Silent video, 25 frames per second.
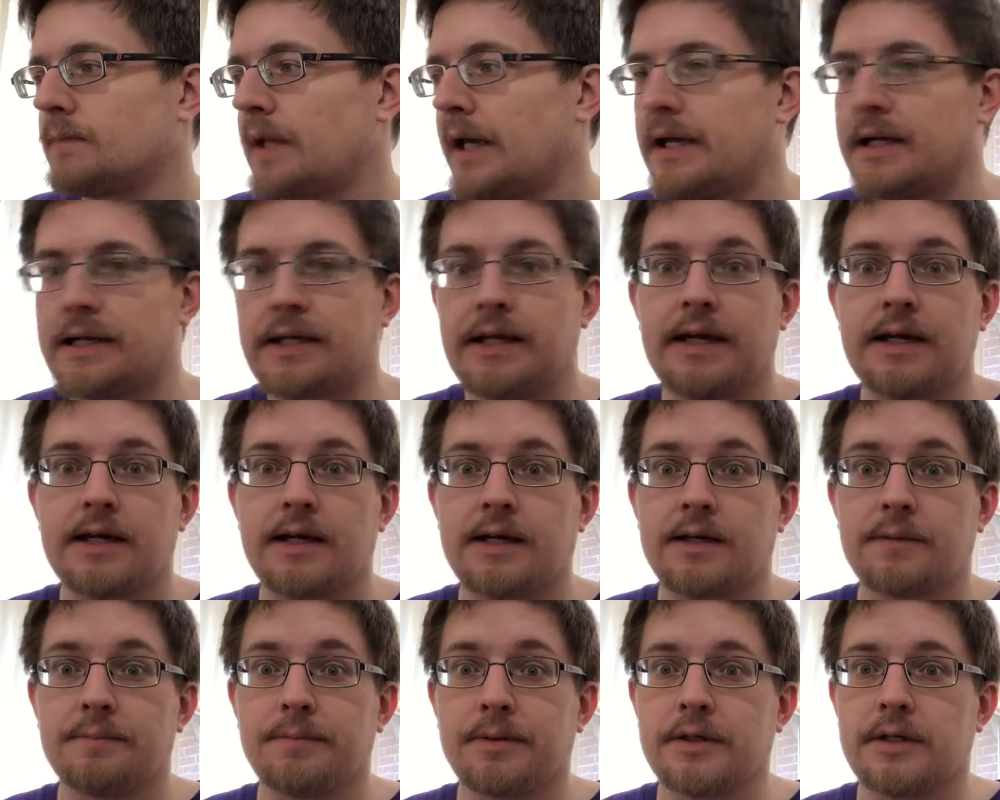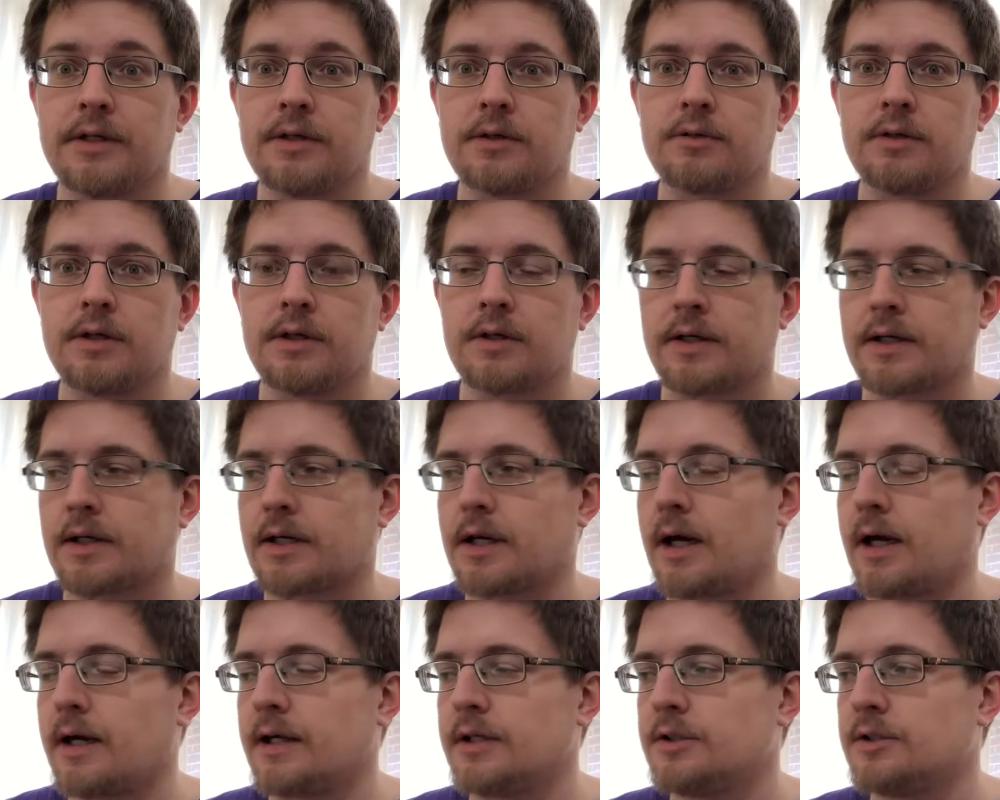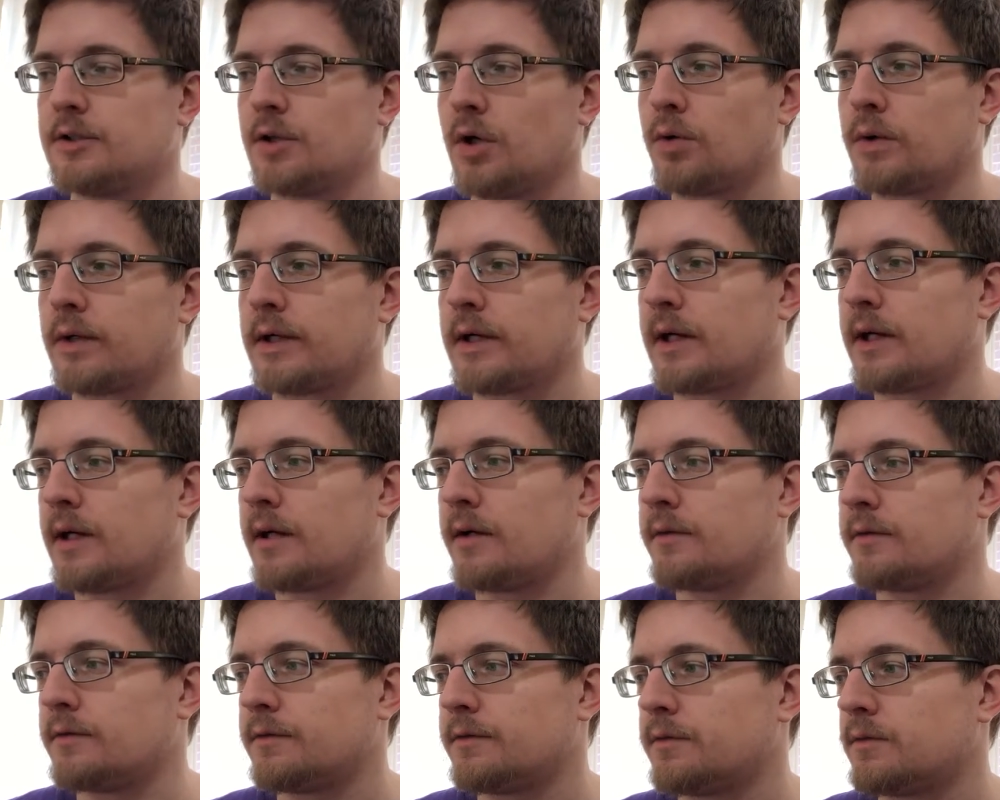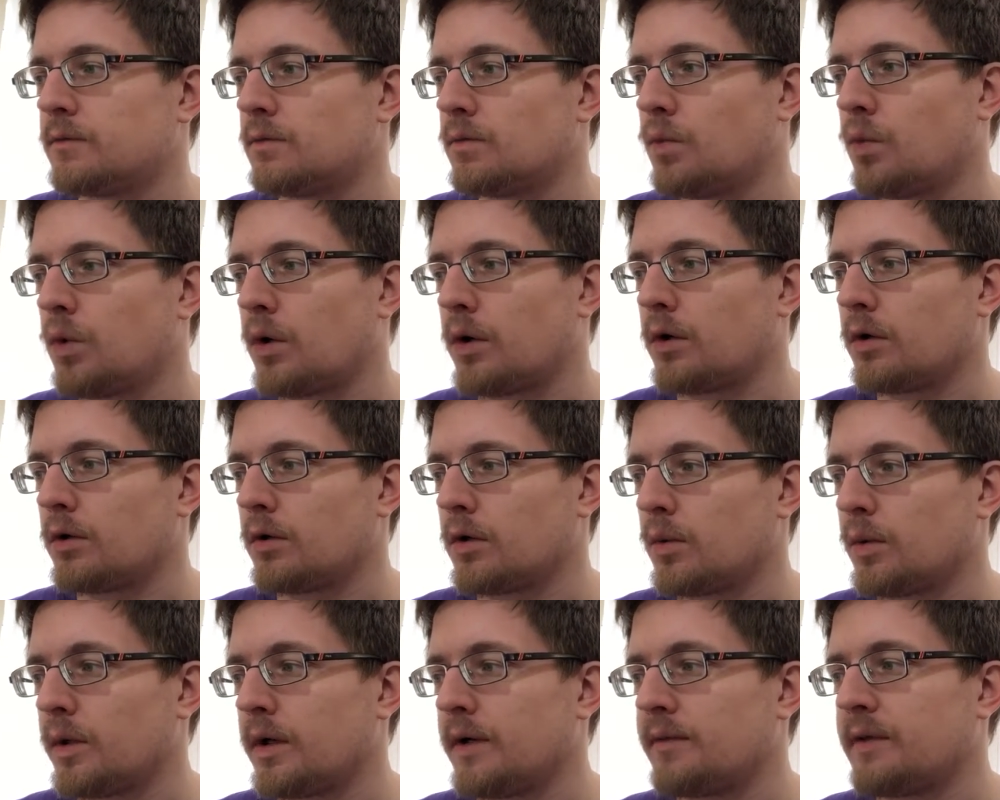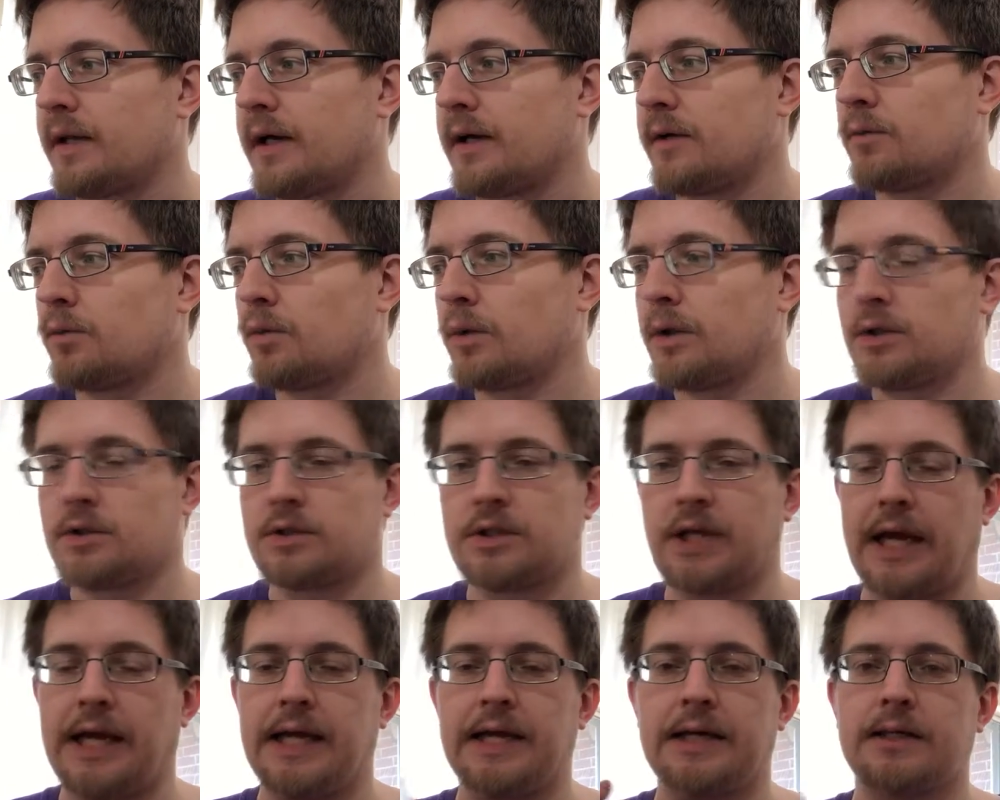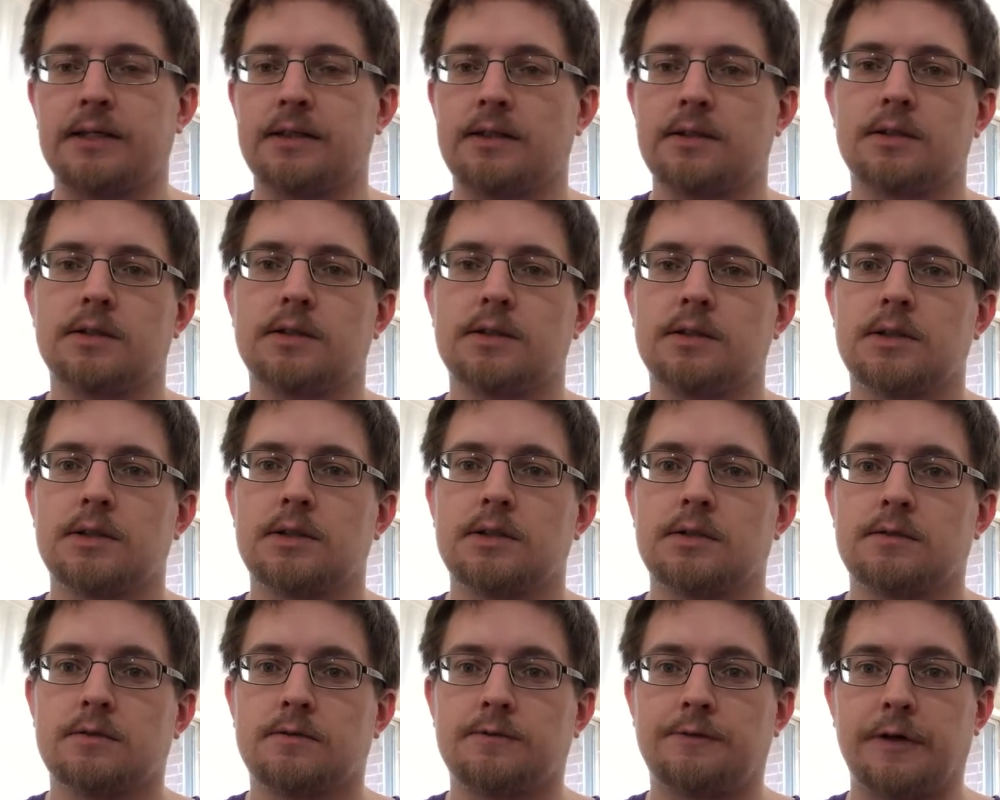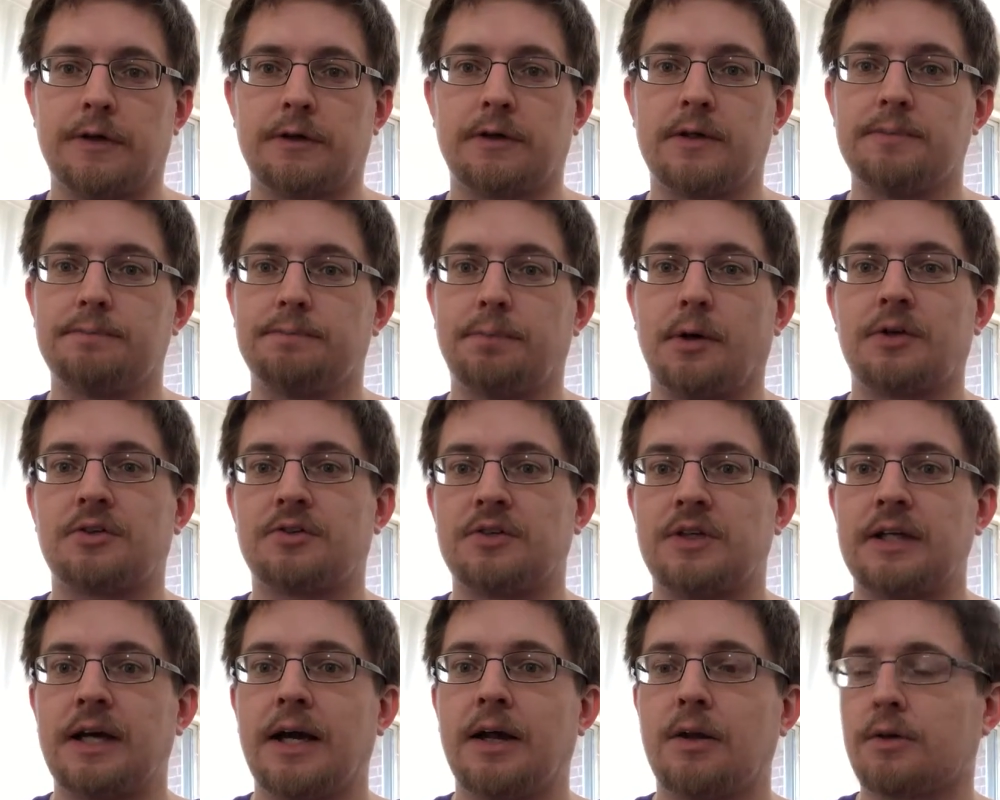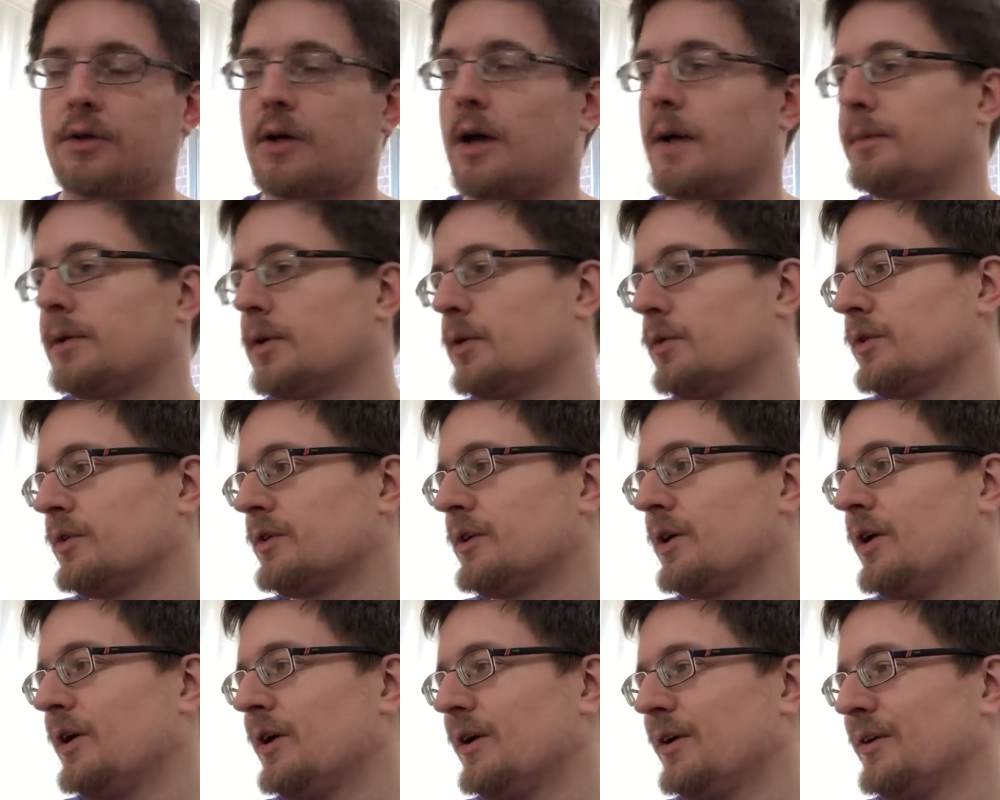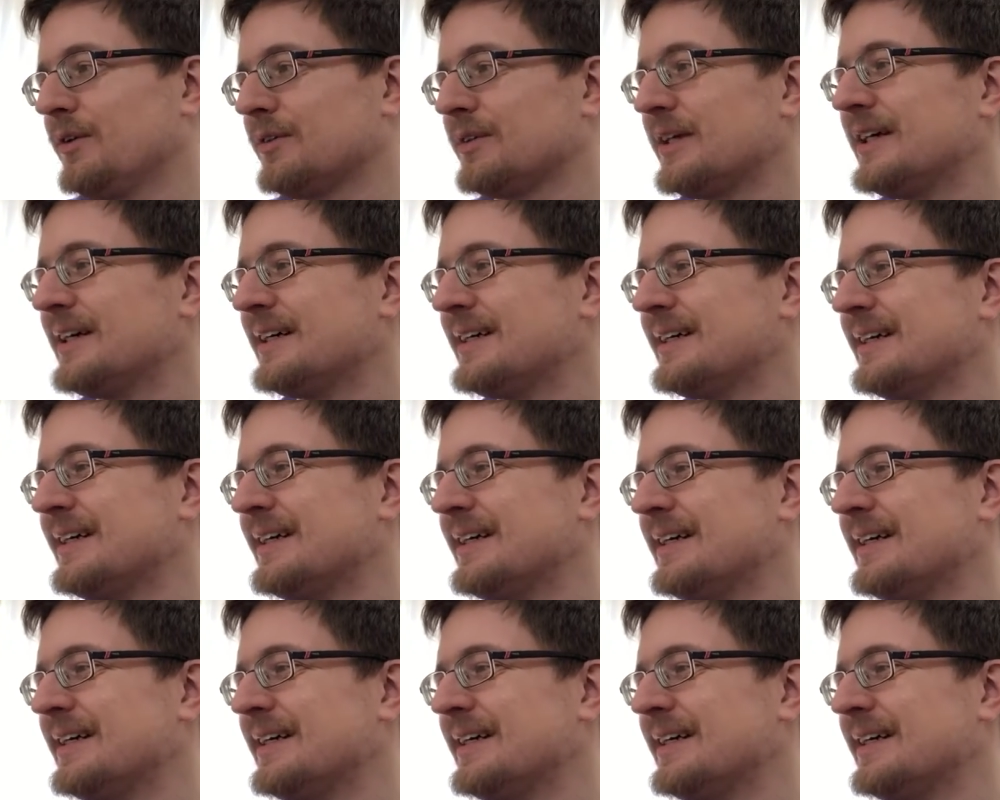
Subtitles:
And again, I completely agree. I don't have Whirl or whatever that weird tan, very busty helicopter was called.